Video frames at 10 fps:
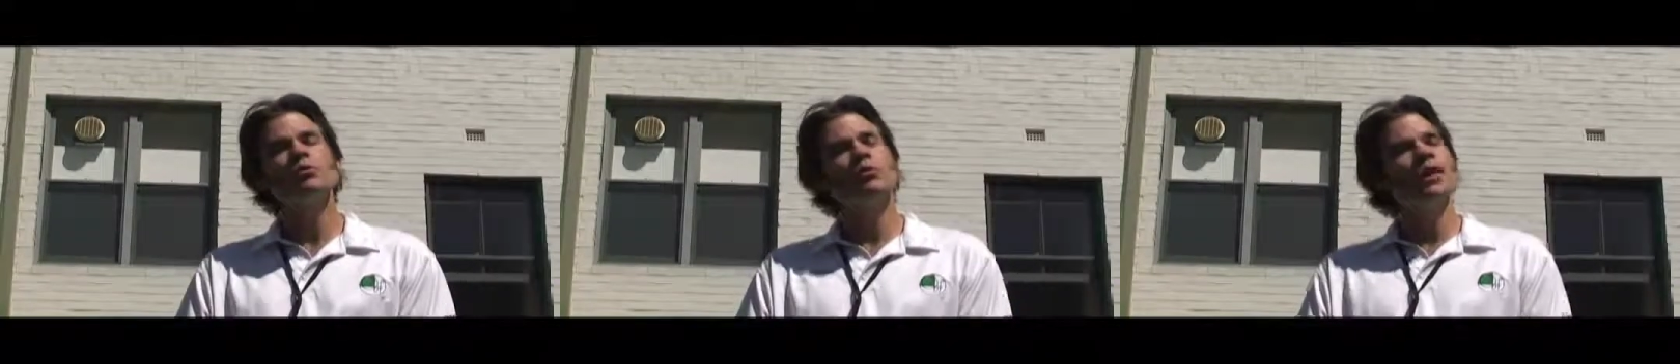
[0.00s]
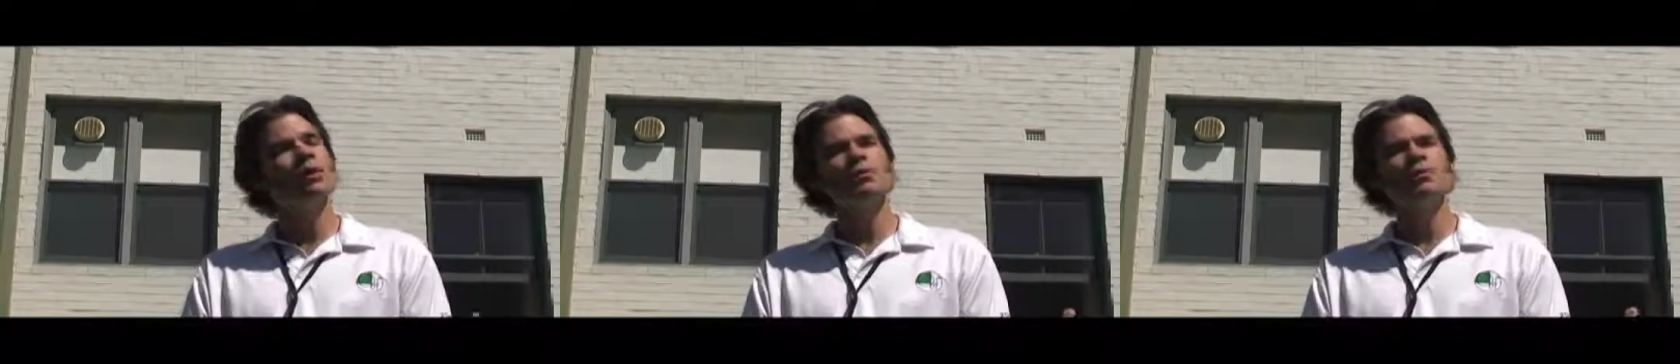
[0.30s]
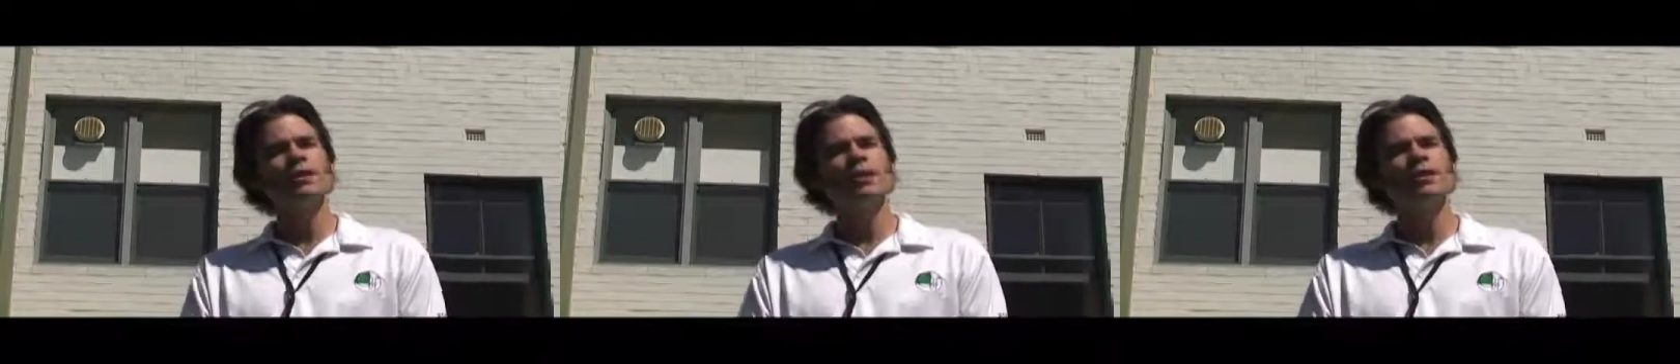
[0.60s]
So being able to
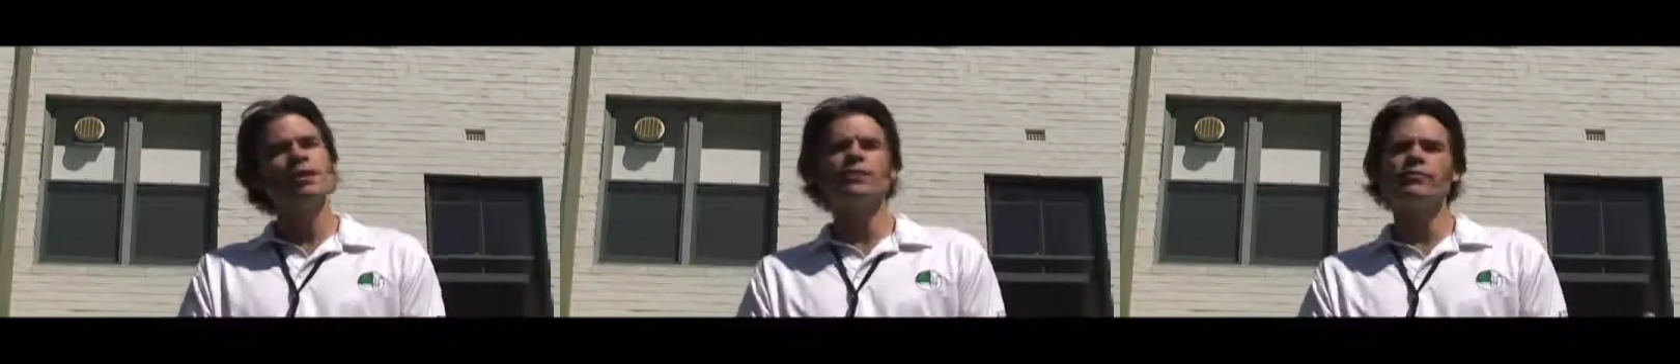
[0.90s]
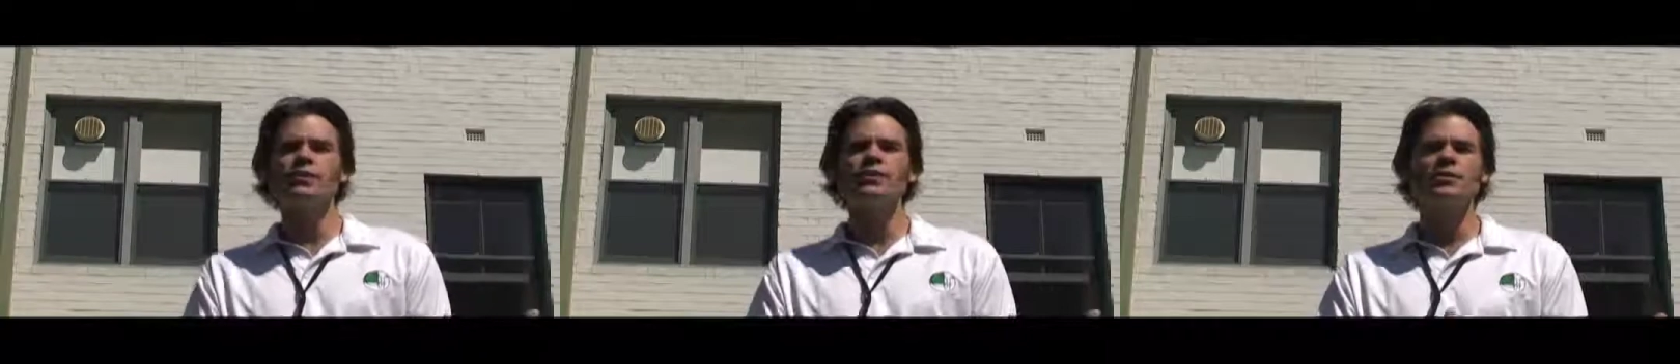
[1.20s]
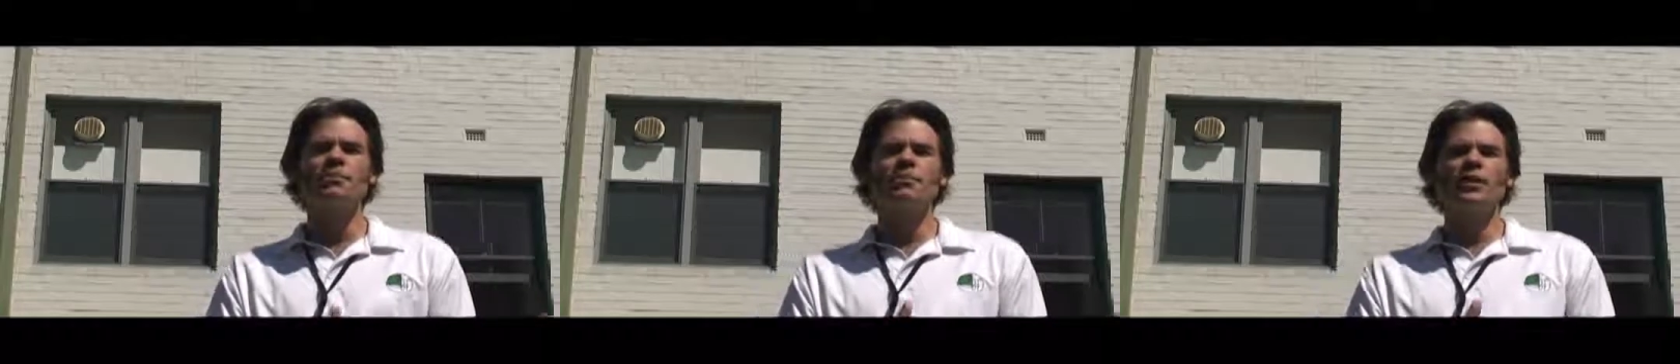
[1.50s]
say at the end of this
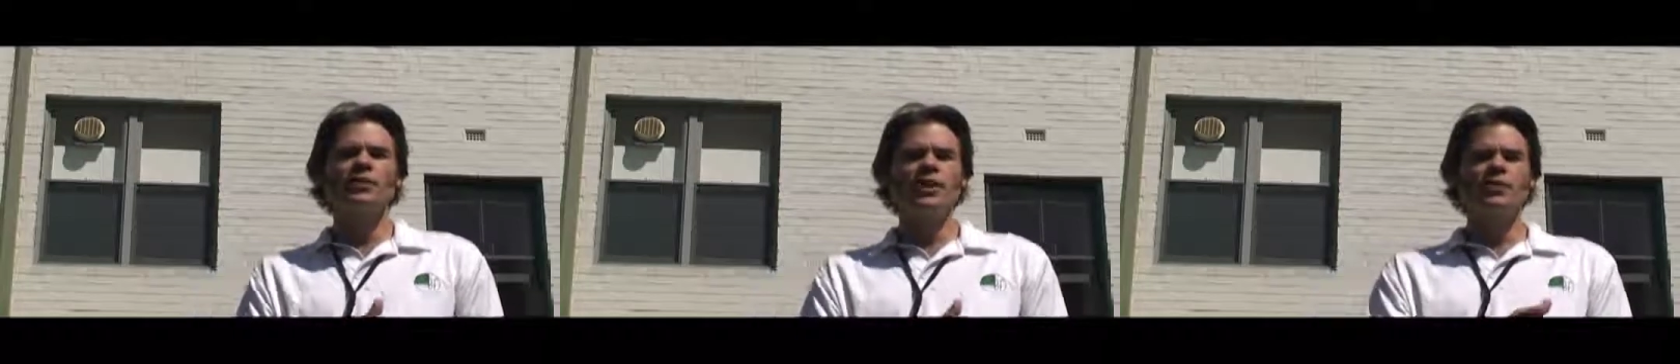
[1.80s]
that